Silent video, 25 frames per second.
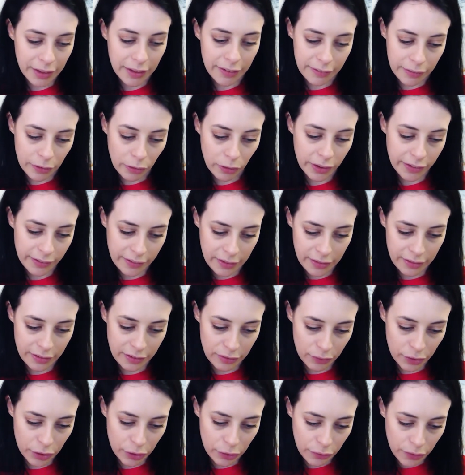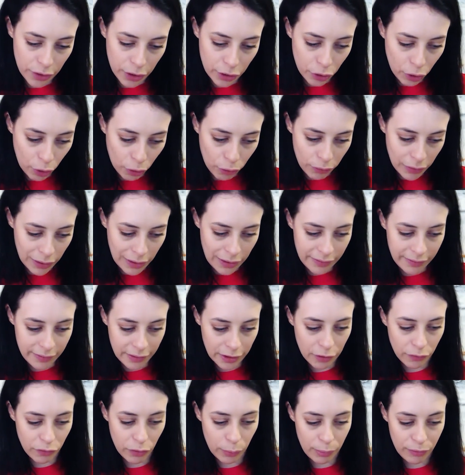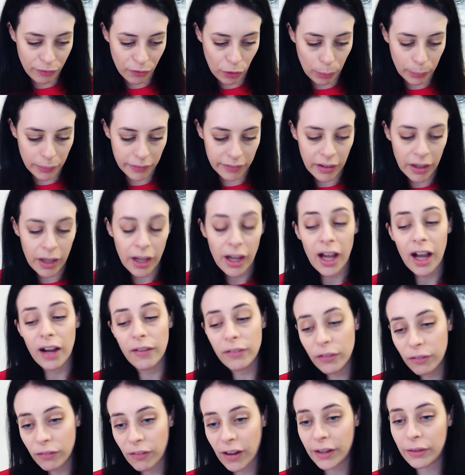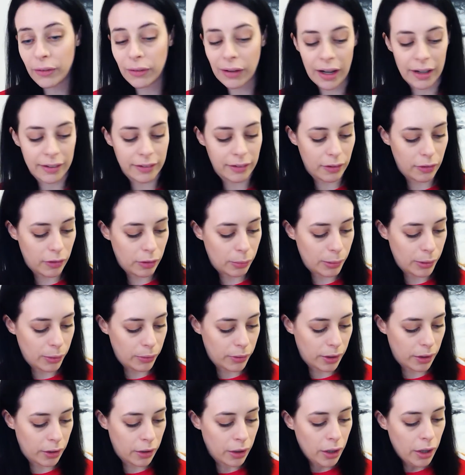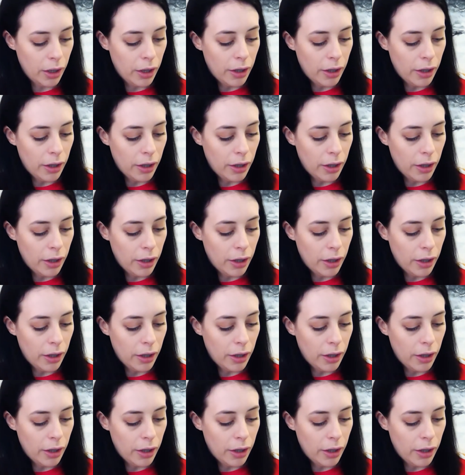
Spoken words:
is not extensive enough and not realistic of the performance of the final cladding of the building.